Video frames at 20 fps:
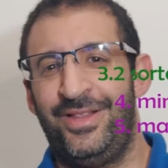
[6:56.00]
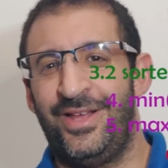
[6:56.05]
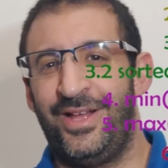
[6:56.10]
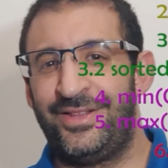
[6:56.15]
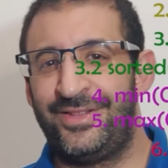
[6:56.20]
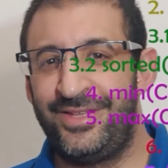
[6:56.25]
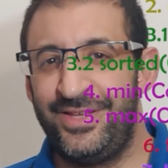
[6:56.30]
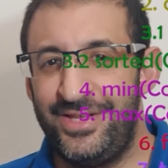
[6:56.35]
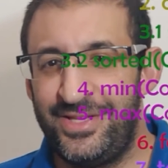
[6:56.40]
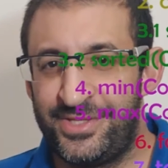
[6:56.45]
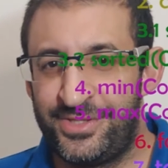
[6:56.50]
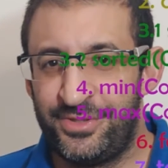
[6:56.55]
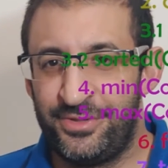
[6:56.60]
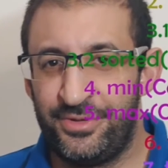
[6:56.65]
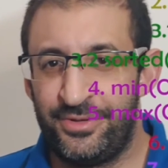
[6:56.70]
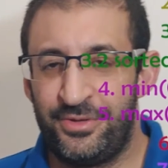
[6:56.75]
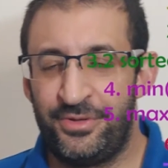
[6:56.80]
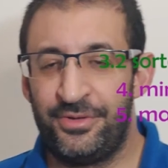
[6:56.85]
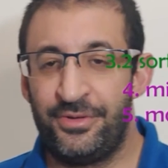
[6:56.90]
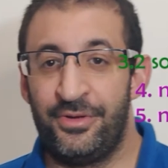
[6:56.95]
That is
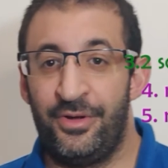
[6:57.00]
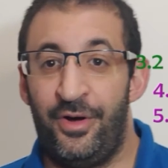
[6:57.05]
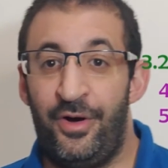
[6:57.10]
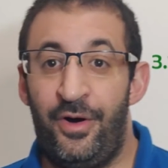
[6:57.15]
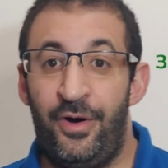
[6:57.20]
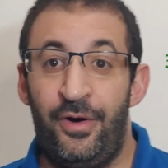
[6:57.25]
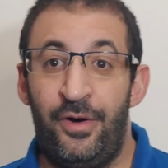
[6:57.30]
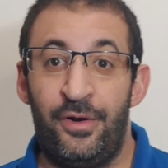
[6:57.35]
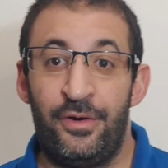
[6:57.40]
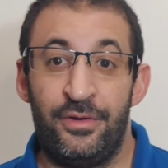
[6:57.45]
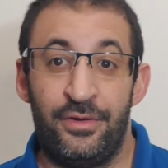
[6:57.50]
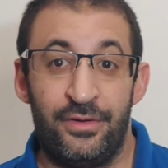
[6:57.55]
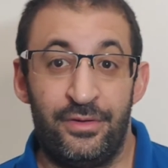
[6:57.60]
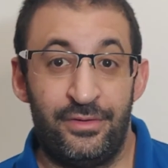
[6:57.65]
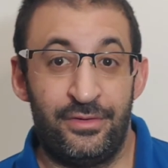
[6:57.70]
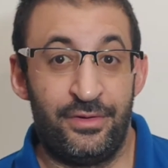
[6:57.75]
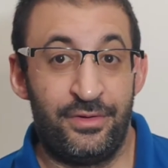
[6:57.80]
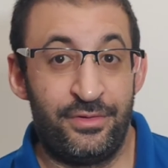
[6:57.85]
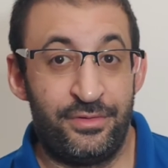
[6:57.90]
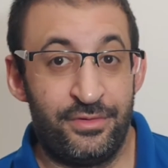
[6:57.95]
all
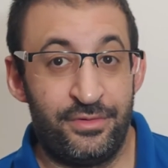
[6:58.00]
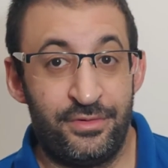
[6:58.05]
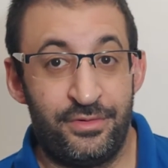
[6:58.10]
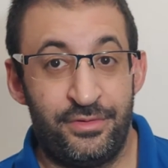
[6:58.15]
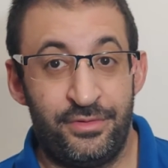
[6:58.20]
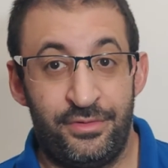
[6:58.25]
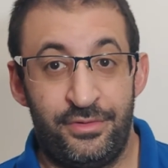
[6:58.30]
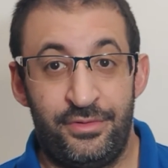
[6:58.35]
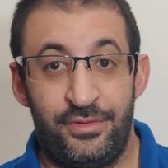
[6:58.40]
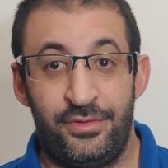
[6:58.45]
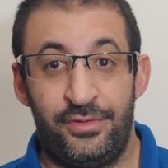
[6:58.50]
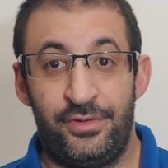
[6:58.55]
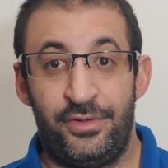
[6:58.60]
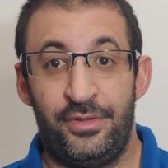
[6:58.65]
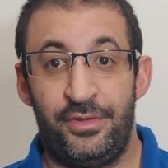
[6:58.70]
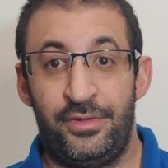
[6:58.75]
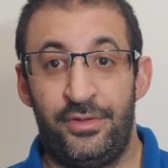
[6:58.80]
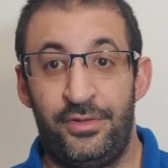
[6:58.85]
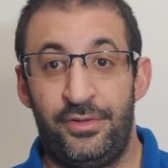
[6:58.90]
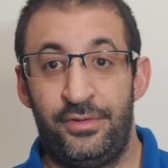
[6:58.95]

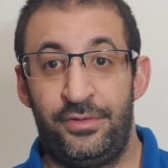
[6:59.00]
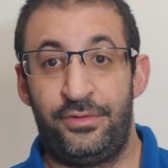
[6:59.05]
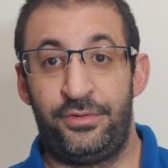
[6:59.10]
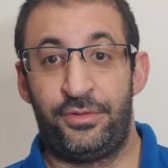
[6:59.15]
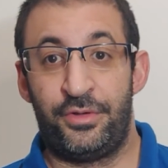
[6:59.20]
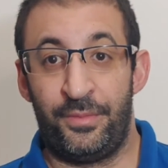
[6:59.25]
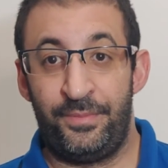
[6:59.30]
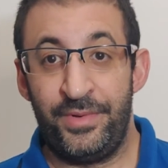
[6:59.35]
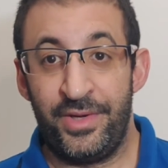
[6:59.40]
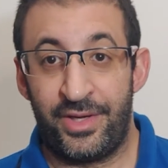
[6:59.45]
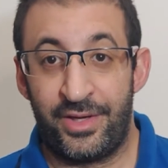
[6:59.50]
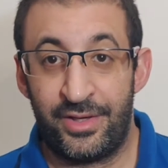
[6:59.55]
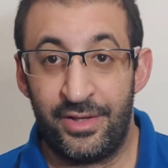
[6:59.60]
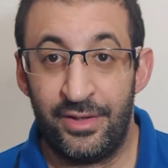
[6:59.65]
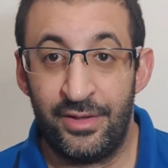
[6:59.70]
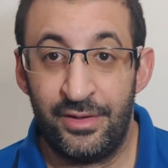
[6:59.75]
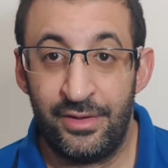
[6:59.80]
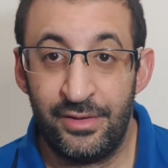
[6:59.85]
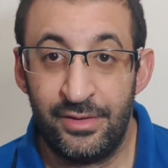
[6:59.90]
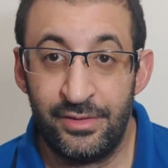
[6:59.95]
the
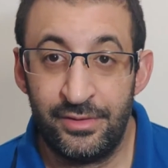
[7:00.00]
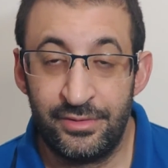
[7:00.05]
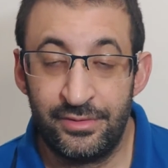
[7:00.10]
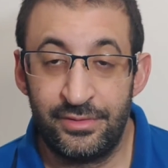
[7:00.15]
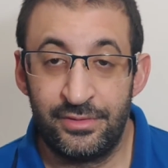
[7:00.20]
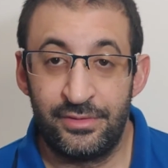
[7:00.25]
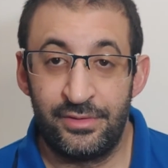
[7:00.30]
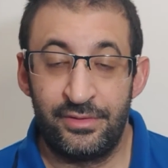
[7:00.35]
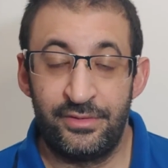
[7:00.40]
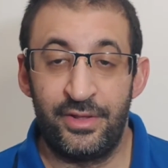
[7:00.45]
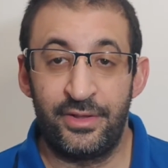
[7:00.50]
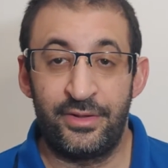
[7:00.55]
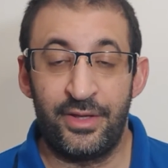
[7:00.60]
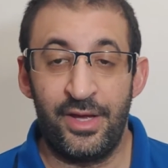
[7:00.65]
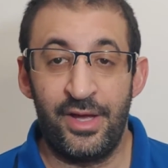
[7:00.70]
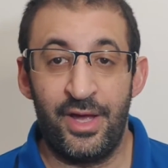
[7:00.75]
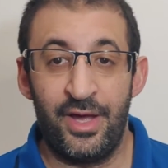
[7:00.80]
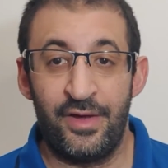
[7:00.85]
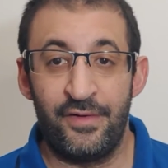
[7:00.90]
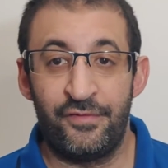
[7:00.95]
topic that
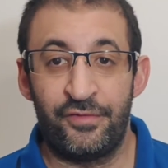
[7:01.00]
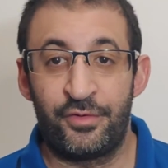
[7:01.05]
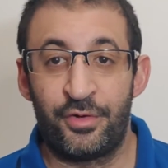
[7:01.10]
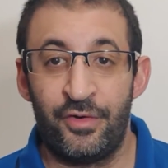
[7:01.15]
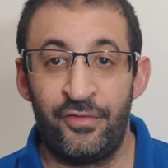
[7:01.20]
I have